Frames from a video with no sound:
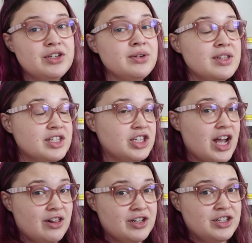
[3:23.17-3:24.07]
do this
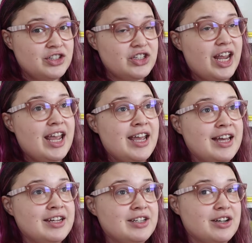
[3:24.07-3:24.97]
challenge
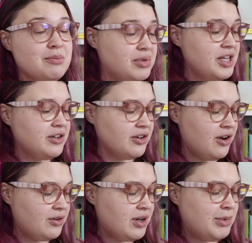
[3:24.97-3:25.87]
and complete your
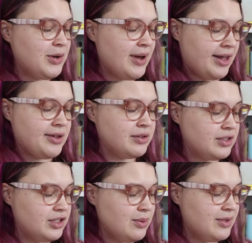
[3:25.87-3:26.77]

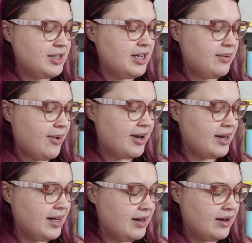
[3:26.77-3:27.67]
N.E.W.T.s, you would need
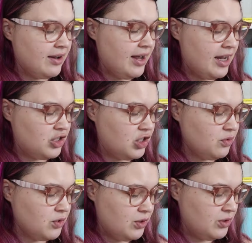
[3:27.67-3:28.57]
one in
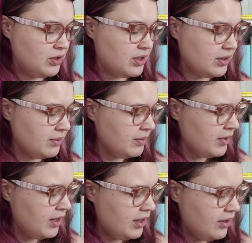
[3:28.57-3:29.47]
Ancient Runes,
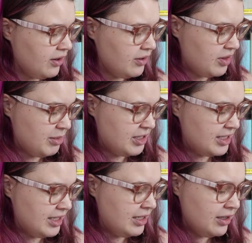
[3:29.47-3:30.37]

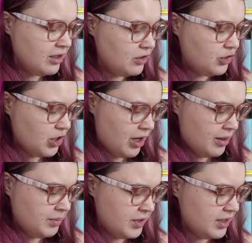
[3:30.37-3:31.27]
Arithmancy,
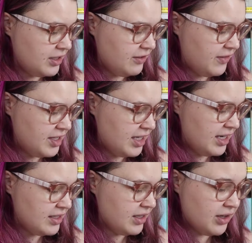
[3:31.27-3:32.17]
Charms, Defense
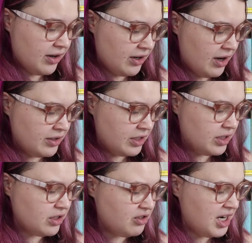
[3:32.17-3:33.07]
Against the Dark
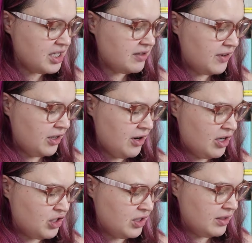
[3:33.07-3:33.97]
Arts,
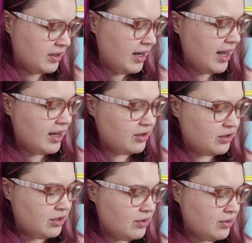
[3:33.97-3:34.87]
Transfiguration,
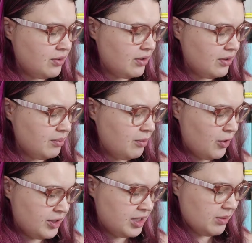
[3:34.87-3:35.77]
and 2
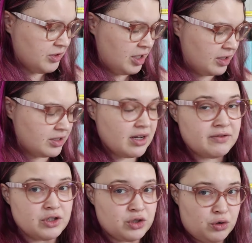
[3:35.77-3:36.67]
more subjects
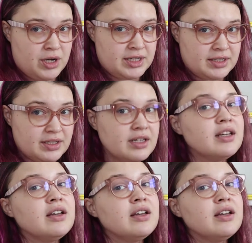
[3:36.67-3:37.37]
of your choice.